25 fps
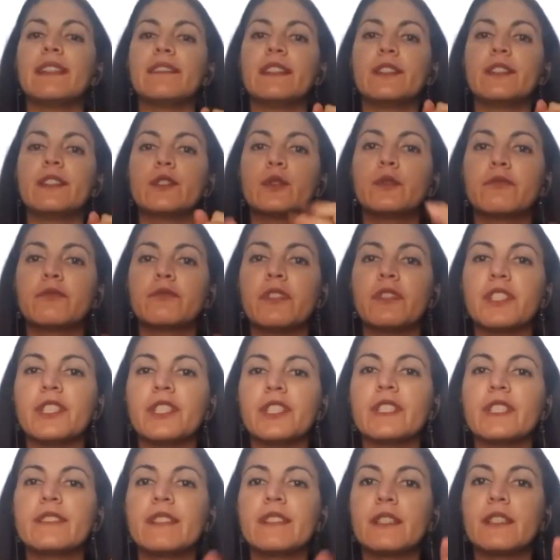
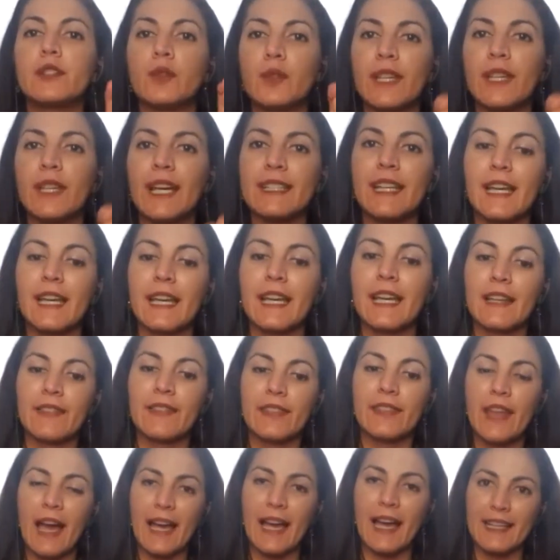register to get
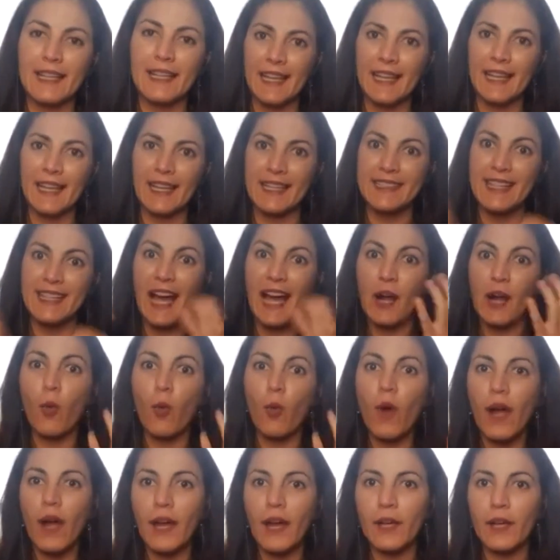that aid. And
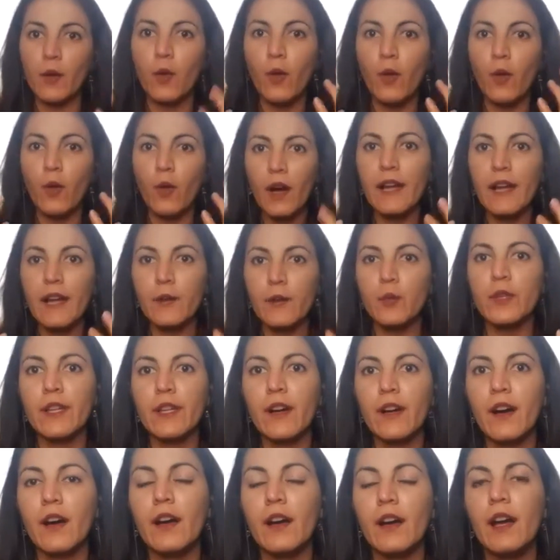why we
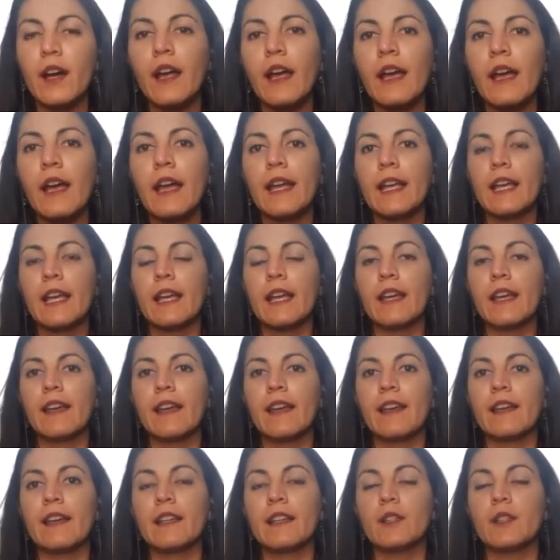are
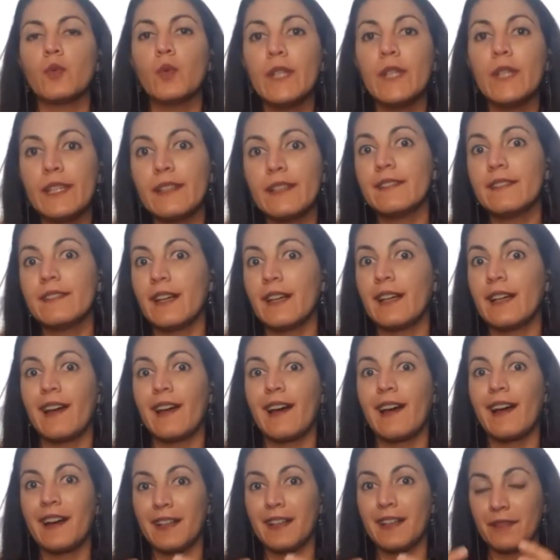we that
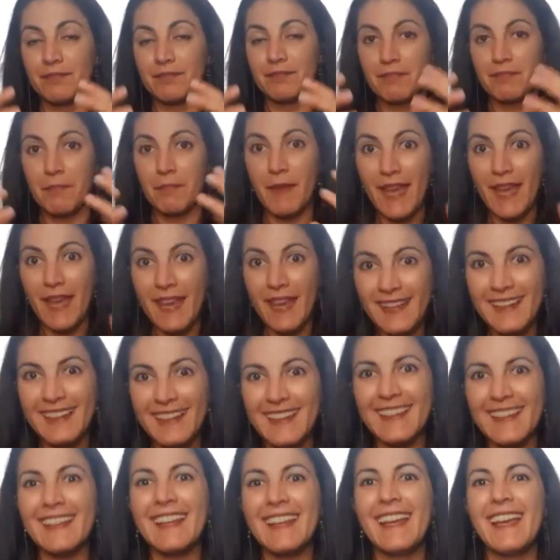are
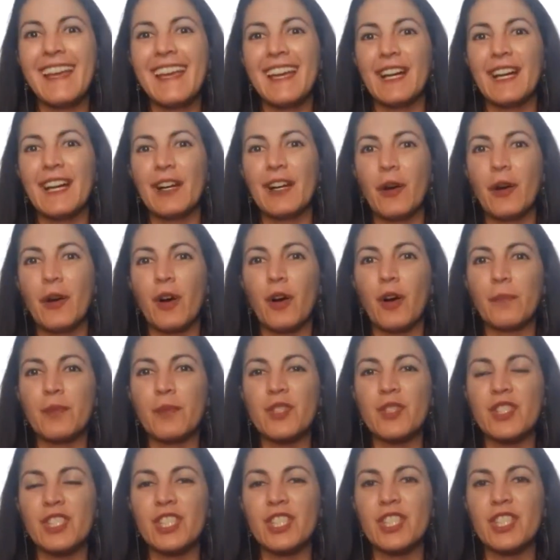mainly
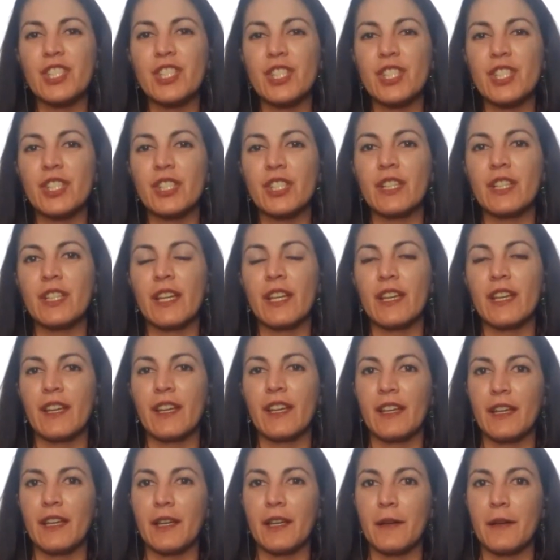opposition
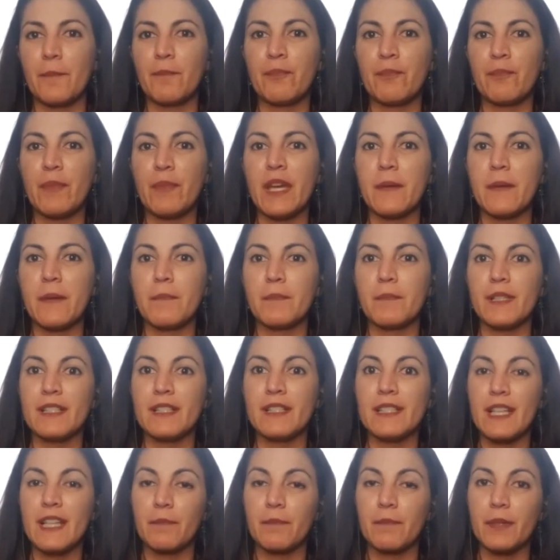
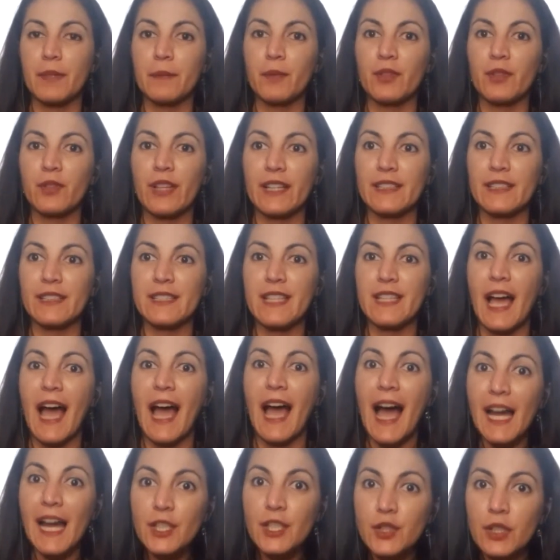members and people that is
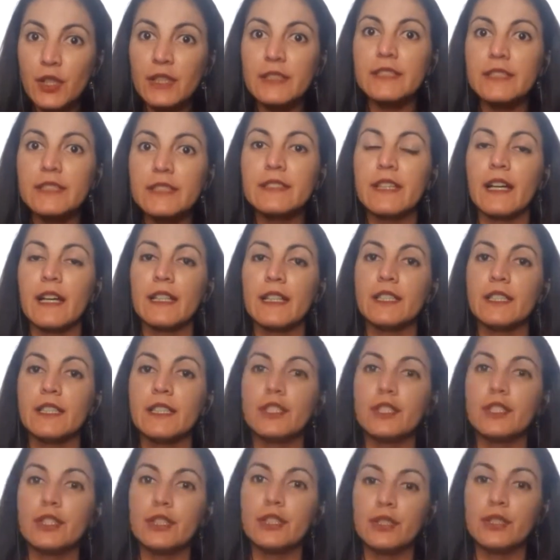actually trying
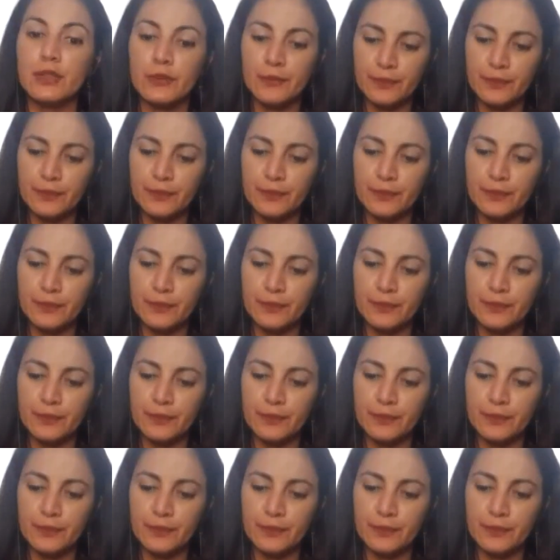to